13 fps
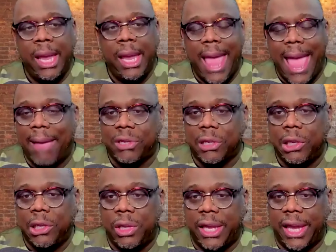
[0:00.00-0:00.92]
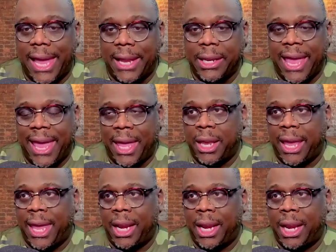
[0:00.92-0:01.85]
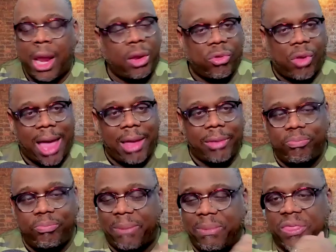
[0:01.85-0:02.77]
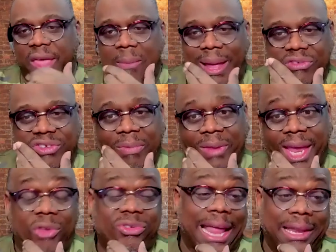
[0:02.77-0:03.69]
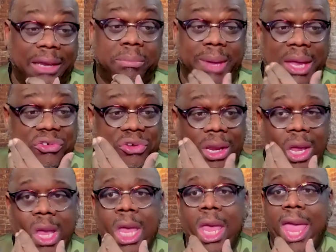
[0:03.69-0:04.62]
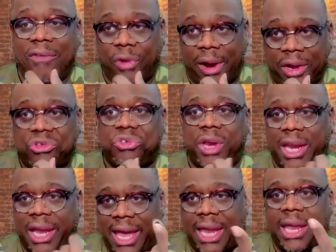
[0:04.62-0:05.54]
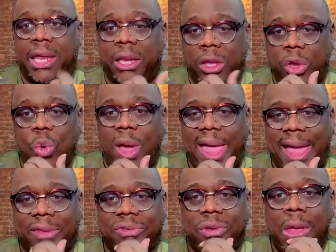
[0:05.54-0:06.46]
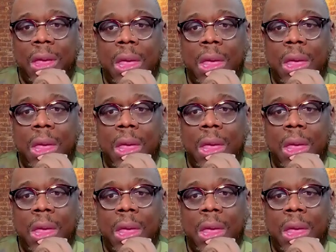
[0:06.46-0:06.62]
Absolutely. And I made me think about something else I didn't mention. If you're interested in getting into UX,